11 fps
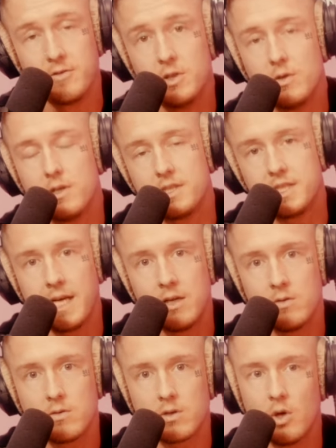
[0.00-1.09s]
new to the
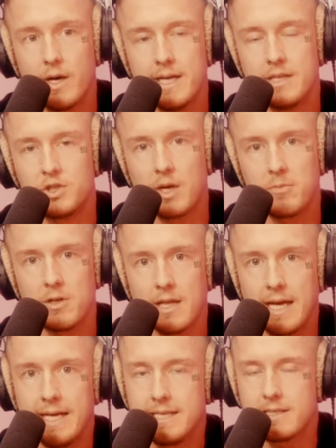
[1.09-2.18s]
channel, go ahead and drop a
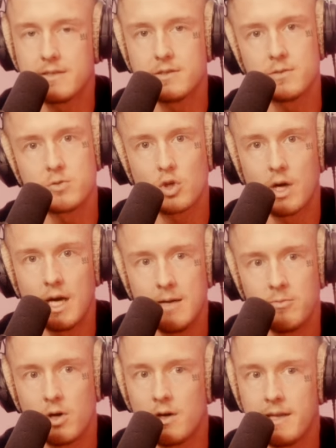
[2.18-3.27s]
like, subscribe,
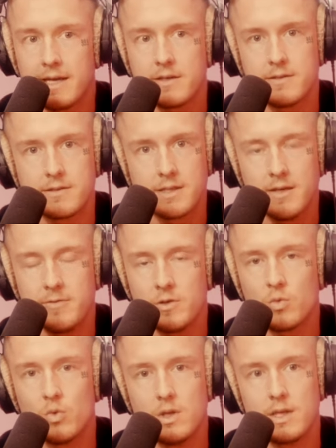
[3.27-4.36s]
all that good stuff. It
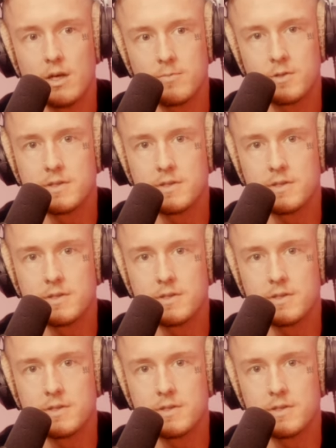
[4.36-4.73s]
really helps us